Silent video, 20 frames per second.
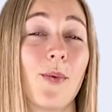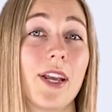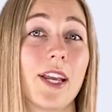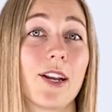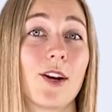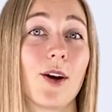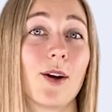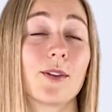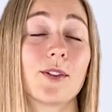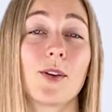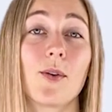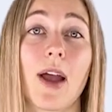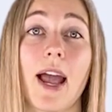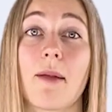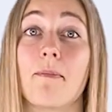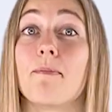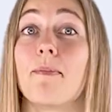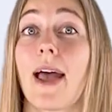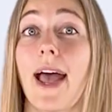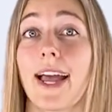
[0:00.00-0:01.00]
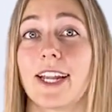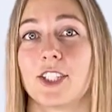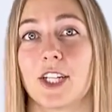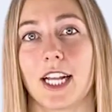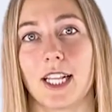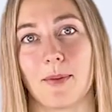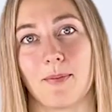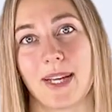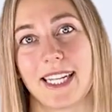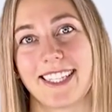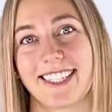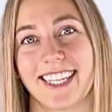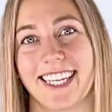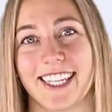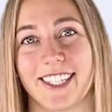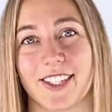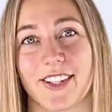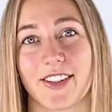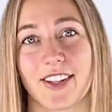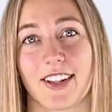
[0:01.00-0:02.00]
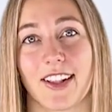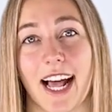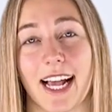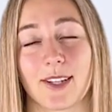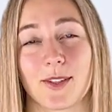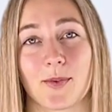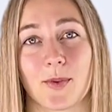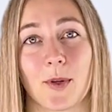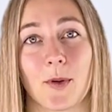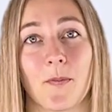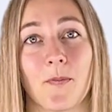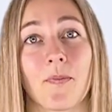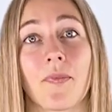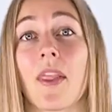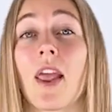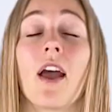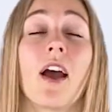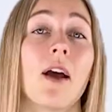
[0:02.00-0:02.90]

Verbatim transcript: We can also add badge elements into the classroom.